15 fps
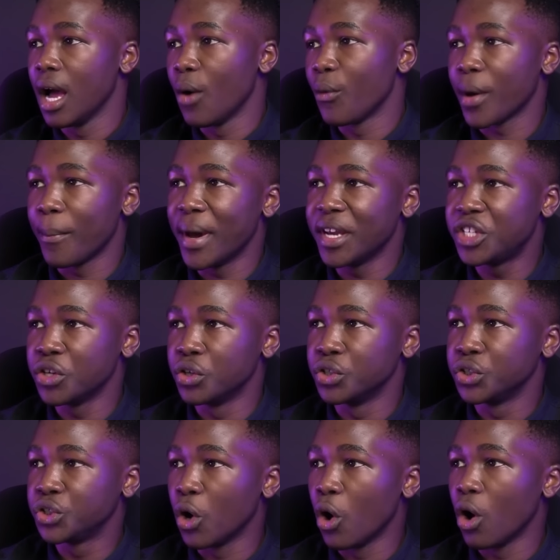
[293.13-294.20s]
We are betting on
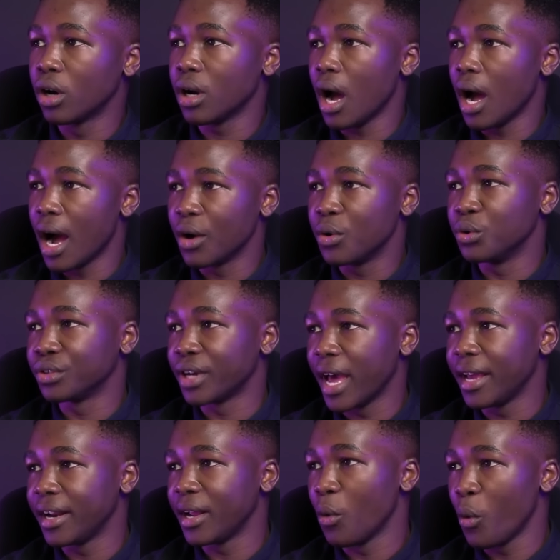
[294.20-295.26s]
Tor
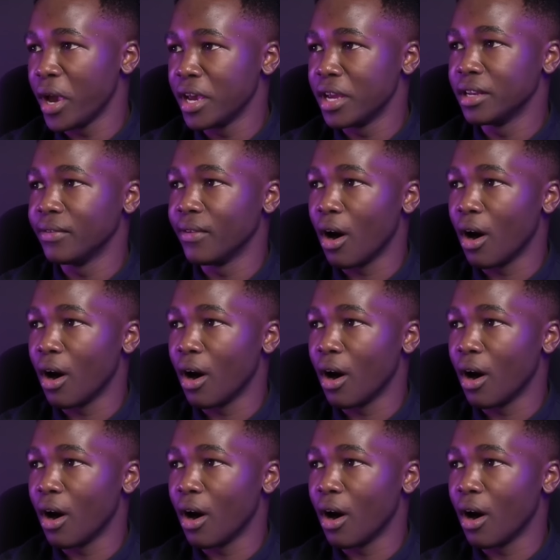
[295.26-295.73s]
Akureyri win.